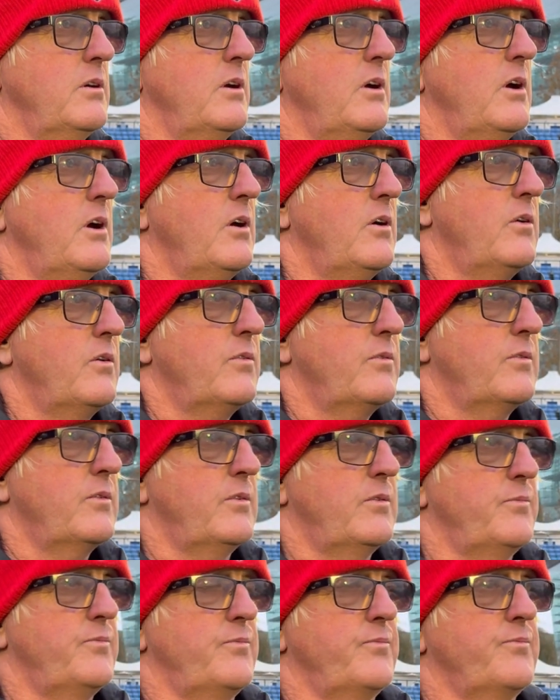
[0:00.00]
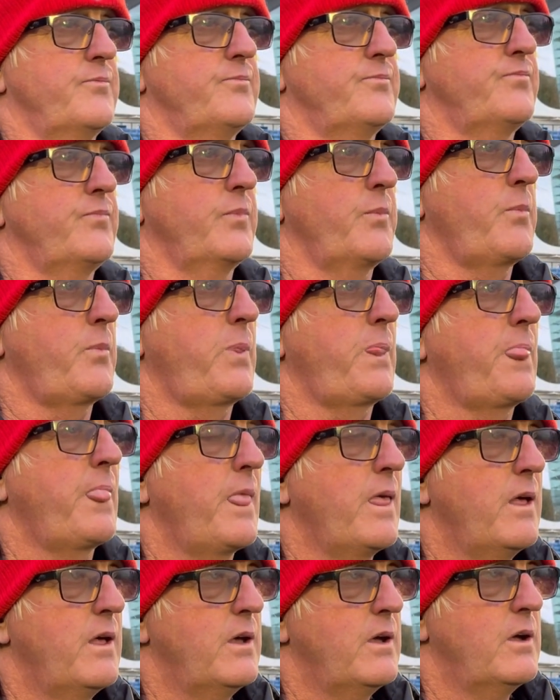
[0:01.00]
for tonight's game and going forward
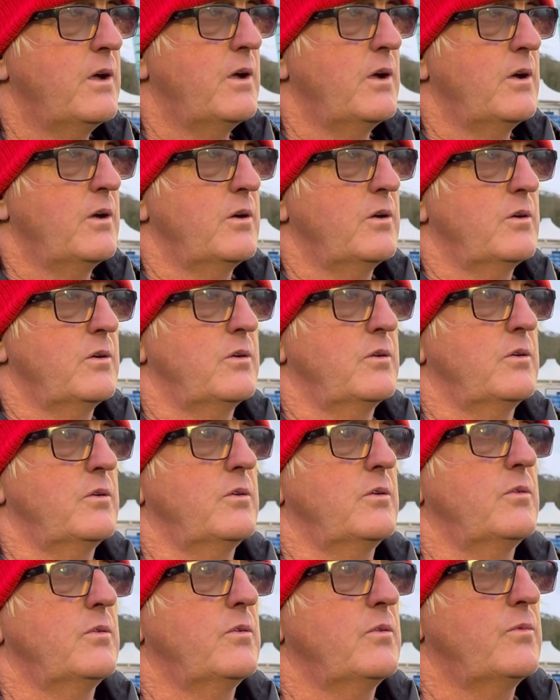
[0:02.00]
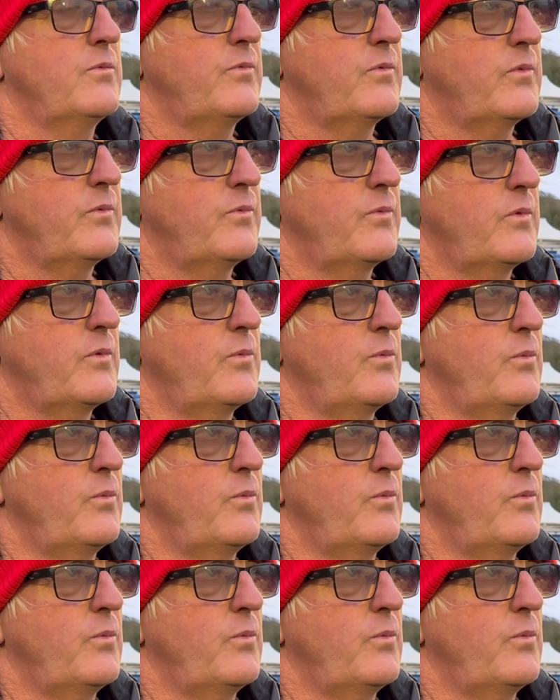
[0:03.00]
that you're starting to get the right blend together.